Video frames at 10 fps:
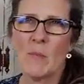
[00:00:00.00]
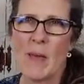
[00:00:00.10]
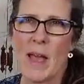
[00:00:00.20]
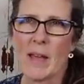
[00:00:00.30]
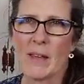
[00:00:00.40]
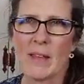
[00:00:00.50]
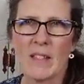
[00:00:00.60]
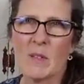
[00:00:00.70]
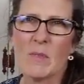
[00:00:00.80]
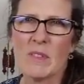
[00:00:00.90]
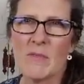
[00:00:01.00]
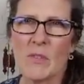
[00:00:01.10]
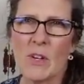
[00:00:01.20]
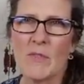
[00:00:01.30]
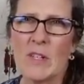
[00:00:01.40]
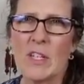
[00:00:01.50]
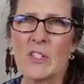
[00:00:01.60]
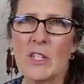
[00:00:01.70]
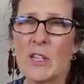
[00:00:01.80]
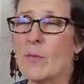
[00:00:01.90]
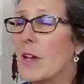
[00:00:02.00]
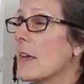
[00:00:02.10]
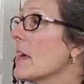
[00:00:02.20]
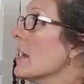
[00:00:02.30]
the back because it wasn't very finished anyway.